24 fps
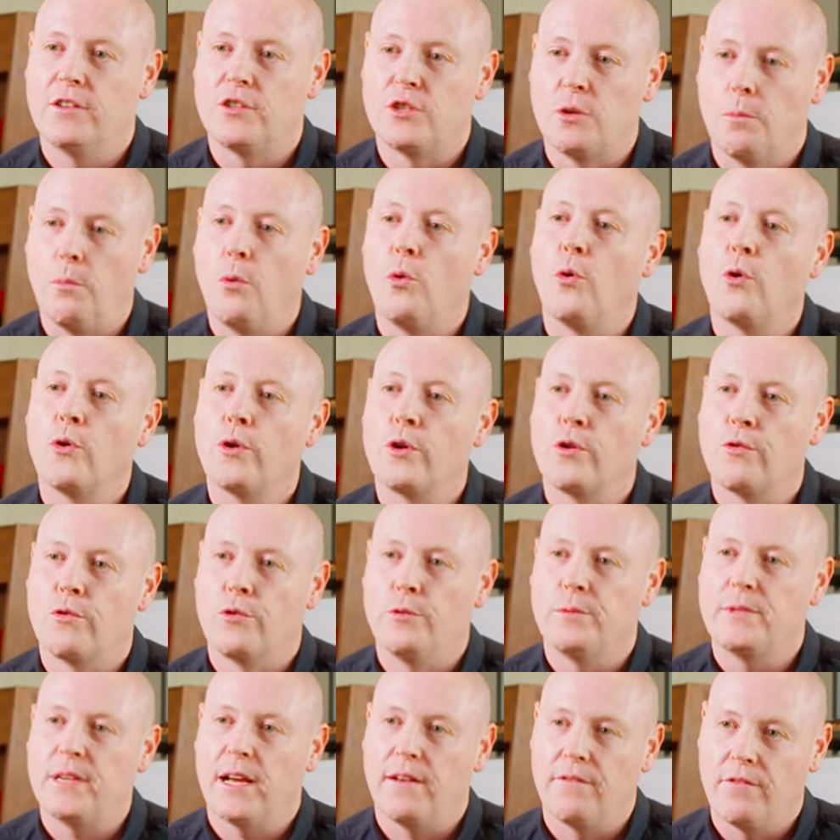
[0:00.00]
the supporter
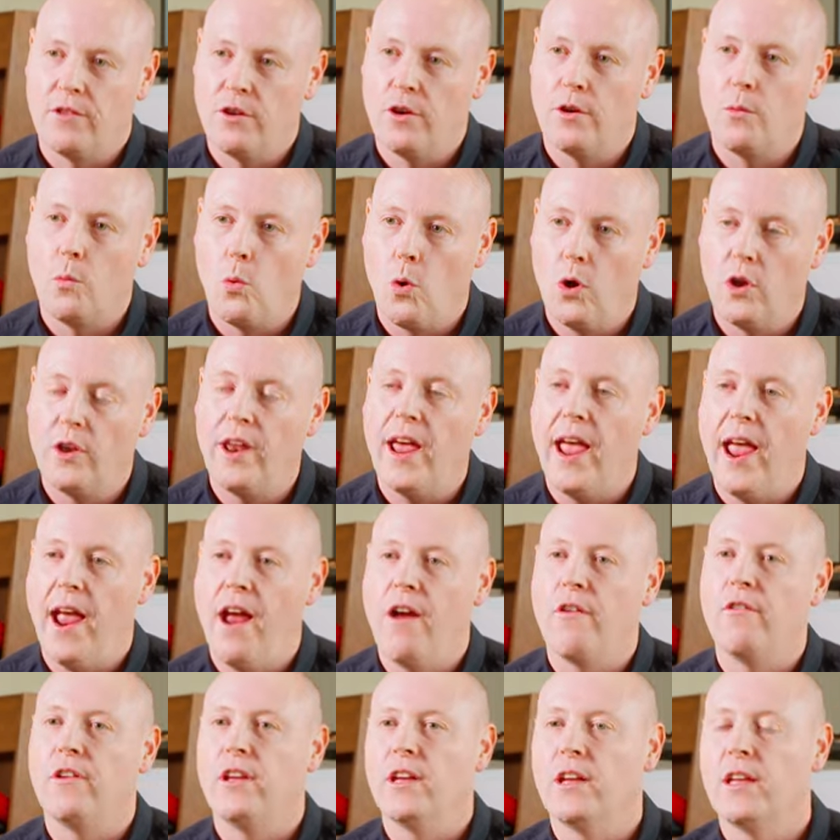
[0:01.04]
groups have their one
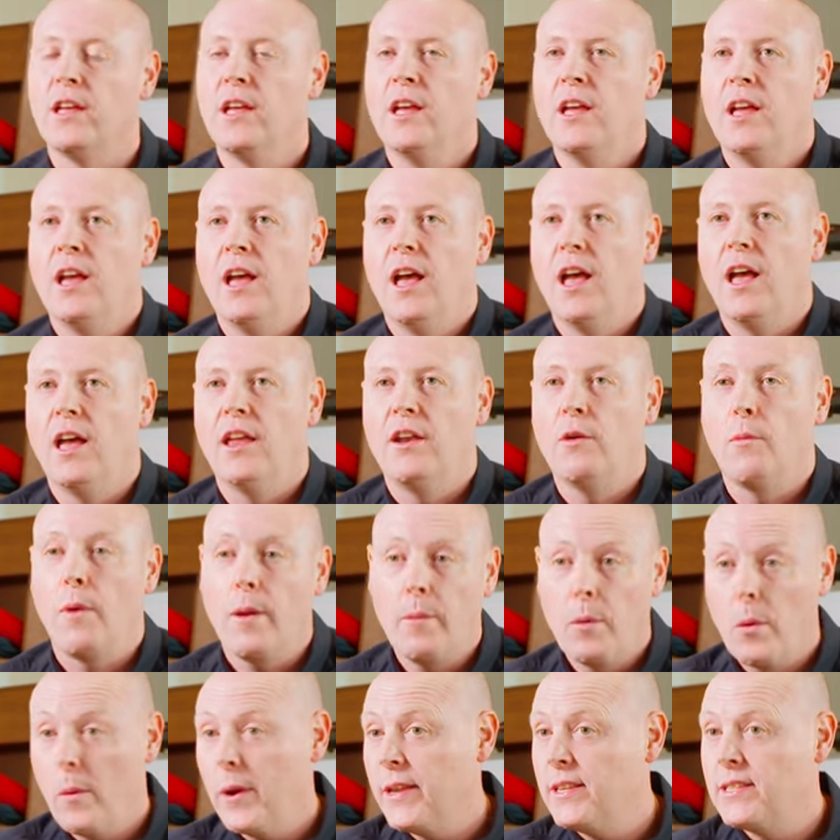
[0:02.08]
area. And
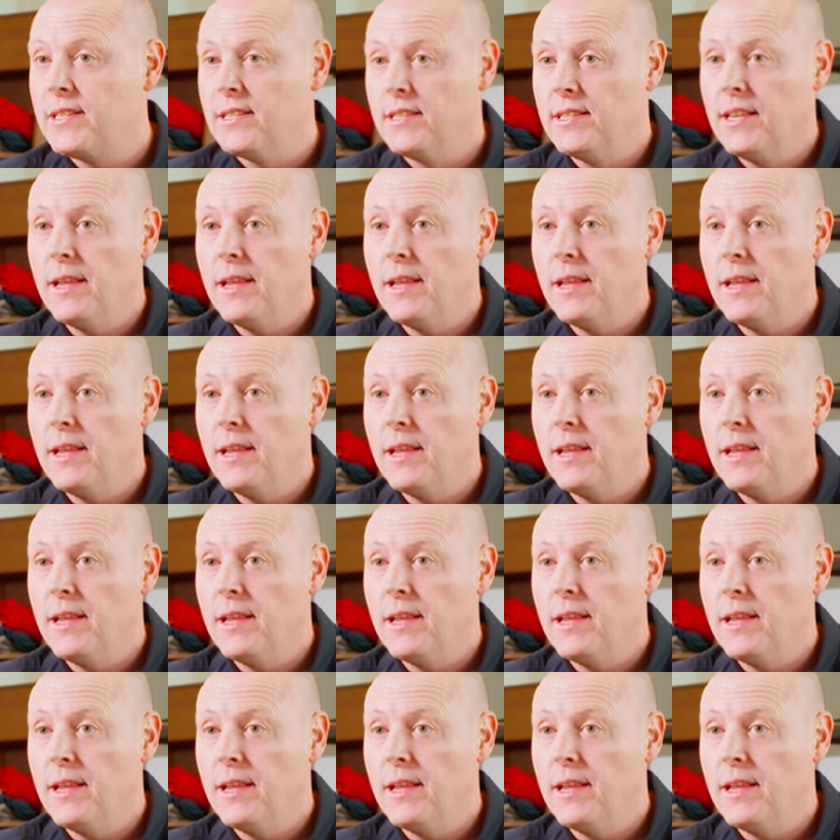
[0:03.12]
when we went to